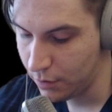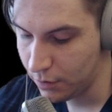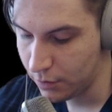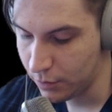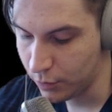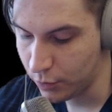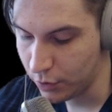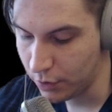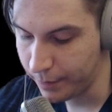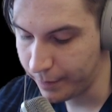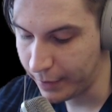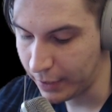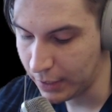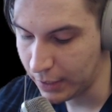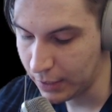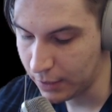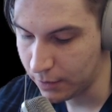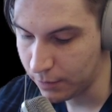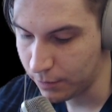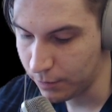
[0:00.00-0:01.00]
I'm gonna make
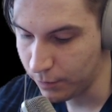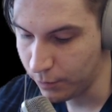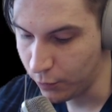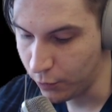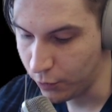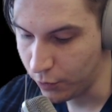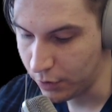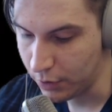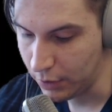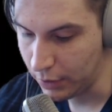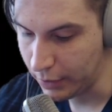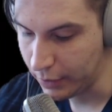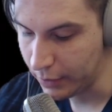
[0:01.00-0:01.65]
it more like